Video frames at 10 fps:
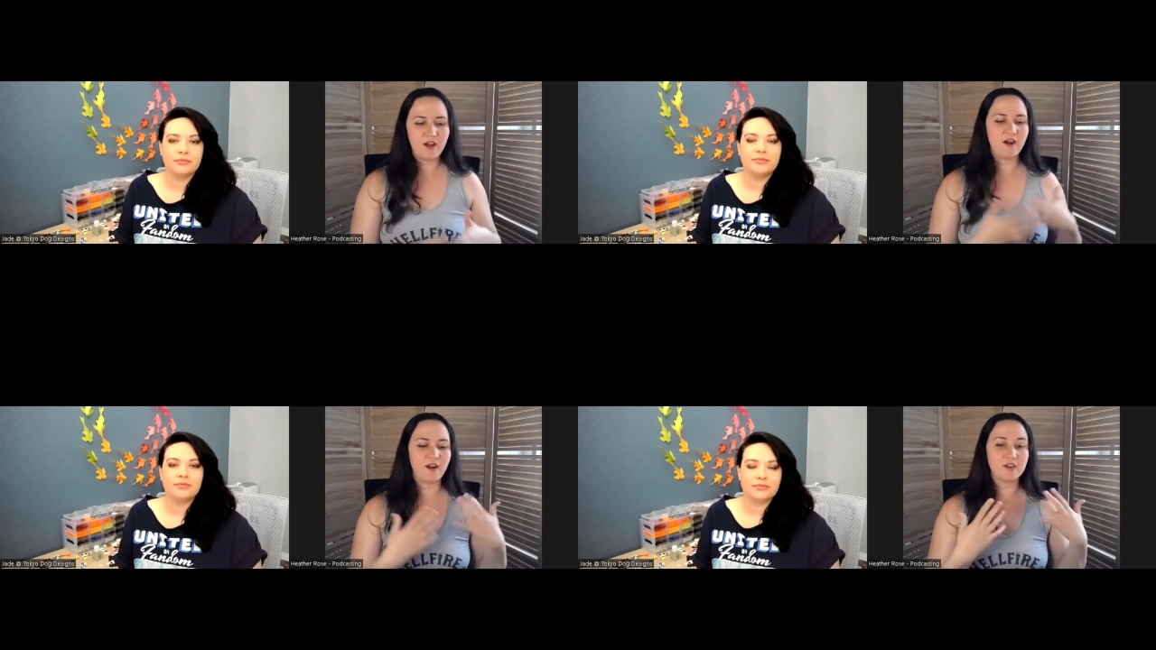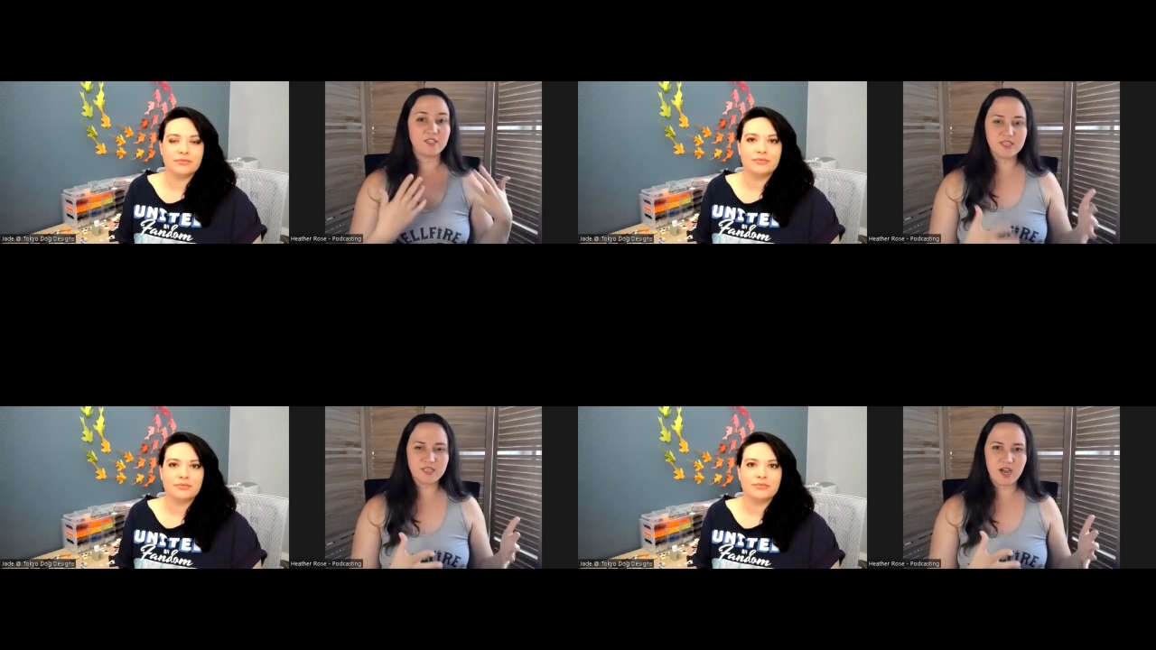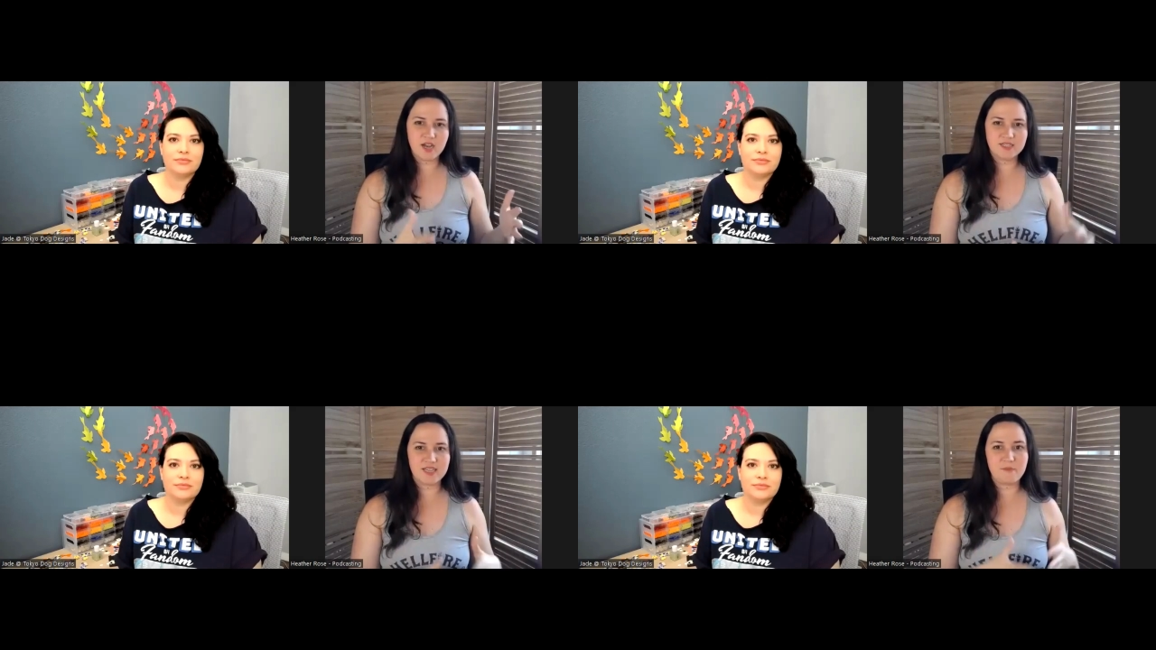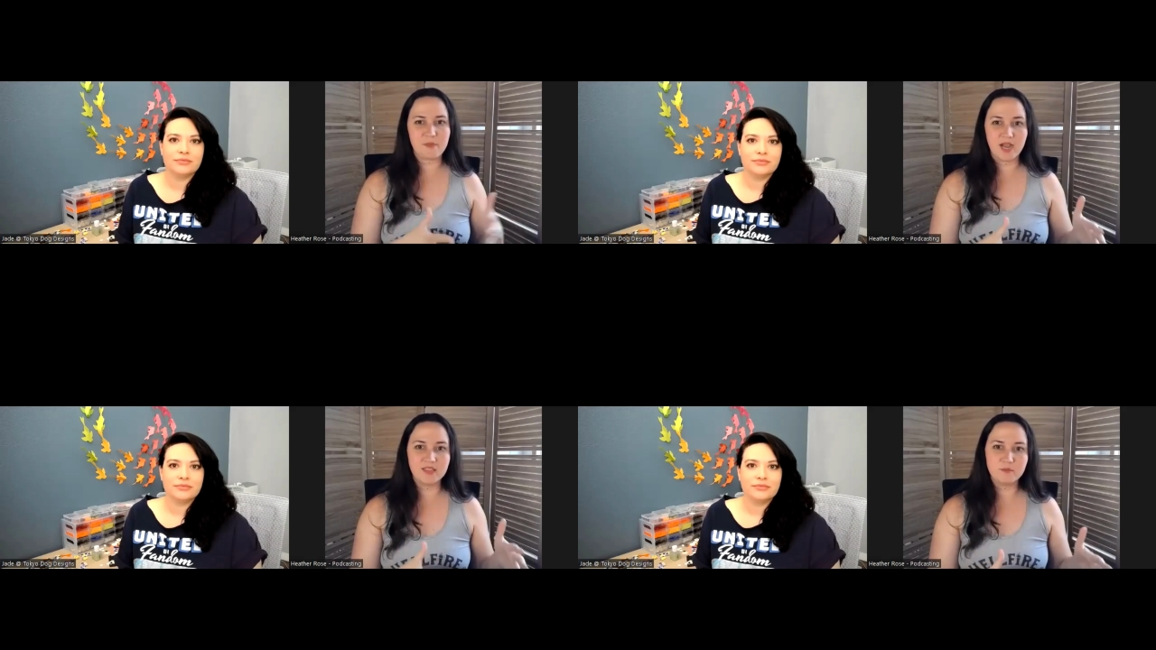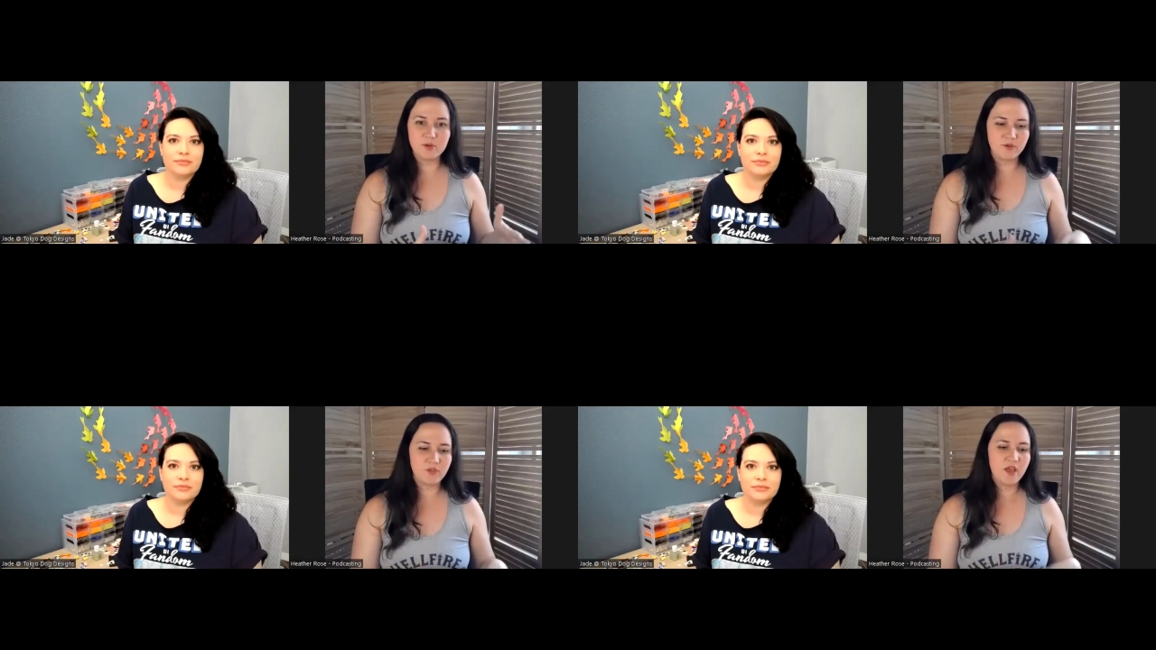Speaker 1: Our TikTok is at Behind the
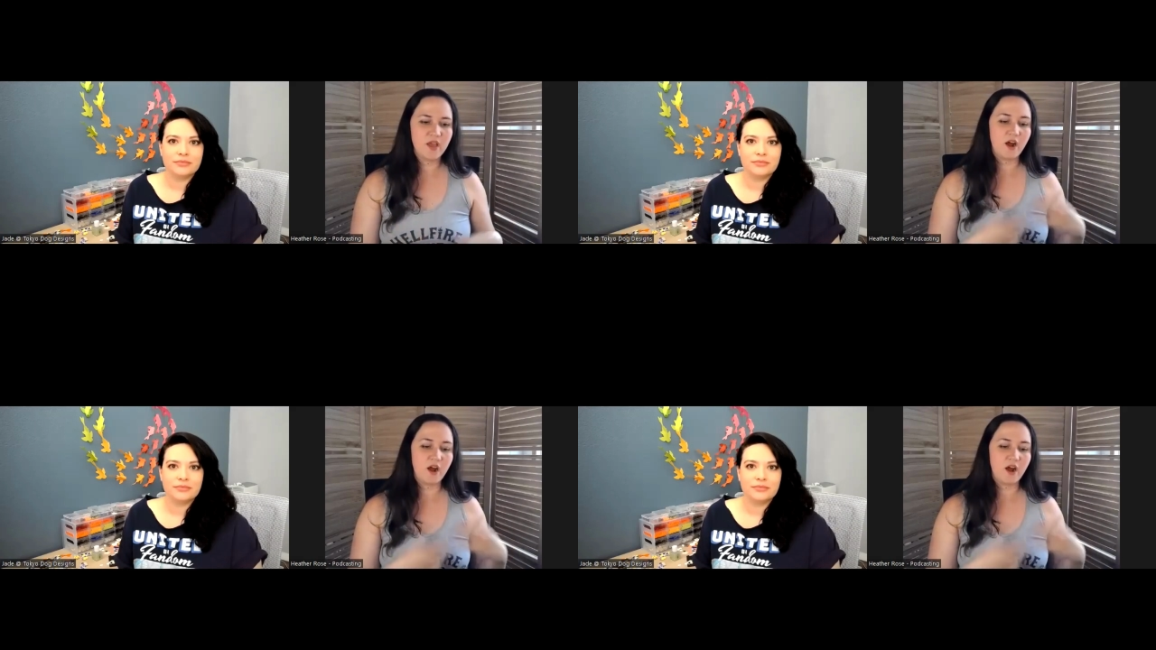Booth.